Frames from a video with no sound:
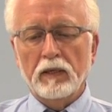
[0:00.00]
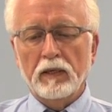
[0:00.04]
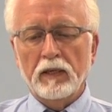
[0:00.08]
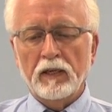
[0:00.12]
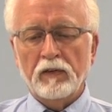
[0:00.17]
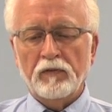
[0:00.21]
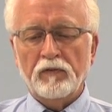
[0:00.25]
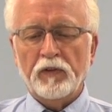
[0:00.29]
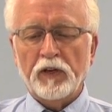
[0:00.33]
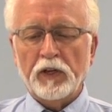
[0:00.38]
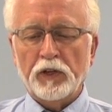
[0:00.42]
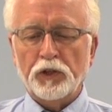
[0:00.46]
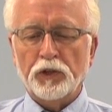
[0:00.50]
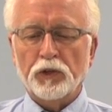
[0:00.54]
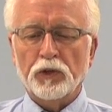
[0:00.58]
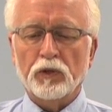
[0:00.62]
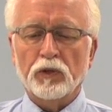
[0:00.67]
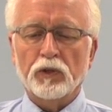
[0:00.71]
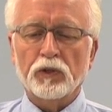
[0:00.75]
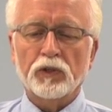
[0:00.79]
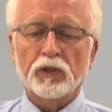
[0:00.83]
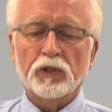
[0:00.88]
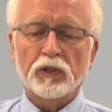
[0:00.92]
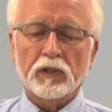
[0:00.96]
it
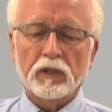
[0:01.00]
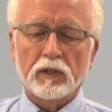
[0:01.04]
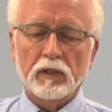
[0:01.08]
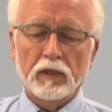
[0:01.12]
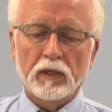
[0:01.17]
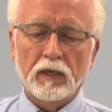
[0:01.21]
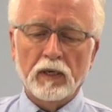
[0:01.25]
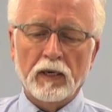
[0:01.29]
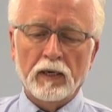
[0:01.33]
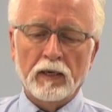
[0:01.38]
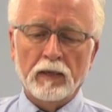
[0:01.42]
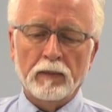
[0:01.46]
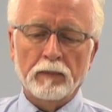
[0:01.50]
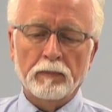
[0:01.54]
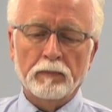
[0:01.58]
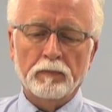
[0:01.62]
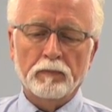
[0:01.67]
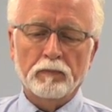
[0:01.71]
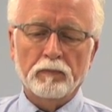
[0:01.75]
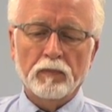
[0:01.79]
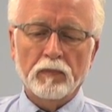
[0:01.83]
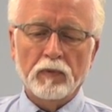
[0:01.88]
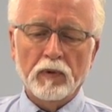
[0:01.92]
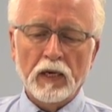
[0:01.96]
features
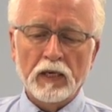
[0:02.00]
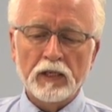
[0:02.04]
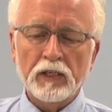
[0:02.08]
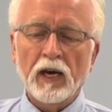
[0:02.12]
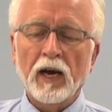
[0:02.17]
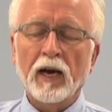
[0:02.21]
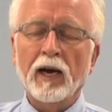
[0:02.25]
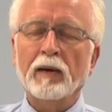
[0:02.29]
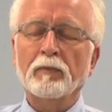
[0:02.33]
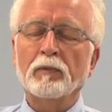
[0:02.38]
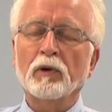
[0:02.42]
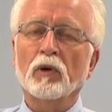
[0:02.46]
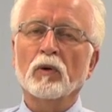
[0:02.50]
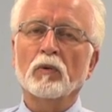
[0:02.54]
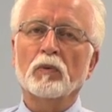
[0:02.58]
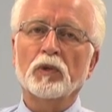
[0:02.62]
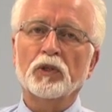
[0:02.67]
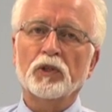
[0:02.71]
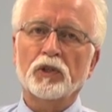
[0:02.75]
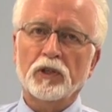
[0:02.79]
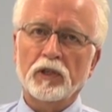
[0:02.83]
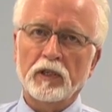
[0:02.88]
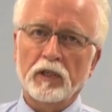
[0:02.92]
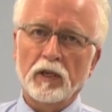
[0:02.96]
um, a timer
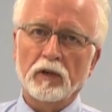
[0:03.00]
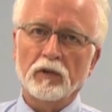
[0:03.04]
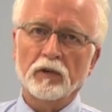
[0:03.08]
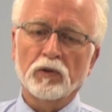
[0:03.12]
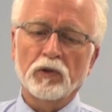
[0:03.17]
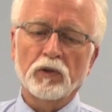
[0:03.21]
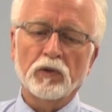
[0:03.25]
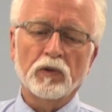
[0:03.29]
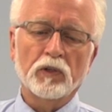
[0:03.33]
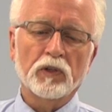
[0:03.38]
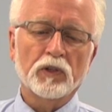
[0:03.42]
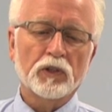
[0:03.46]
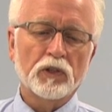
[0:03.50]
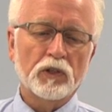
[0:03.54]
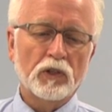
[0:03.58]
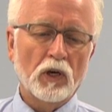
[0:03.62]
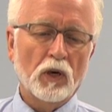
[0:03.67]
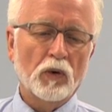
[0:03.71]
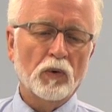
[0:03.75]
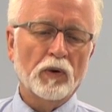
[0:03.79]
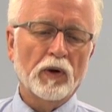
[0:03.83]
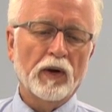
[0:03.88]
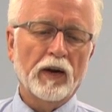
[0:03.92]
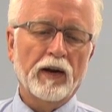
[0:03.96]
which the other units
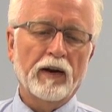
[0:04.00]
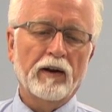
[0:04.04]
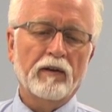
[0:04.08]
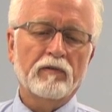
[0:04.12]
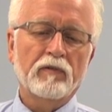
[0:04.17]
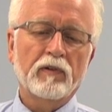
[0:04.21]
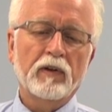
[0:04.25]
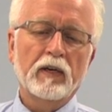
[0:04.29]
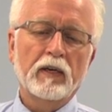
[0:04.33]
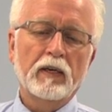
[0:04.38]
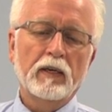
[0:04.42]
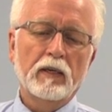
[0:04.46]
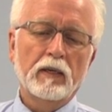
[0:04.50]
don't have.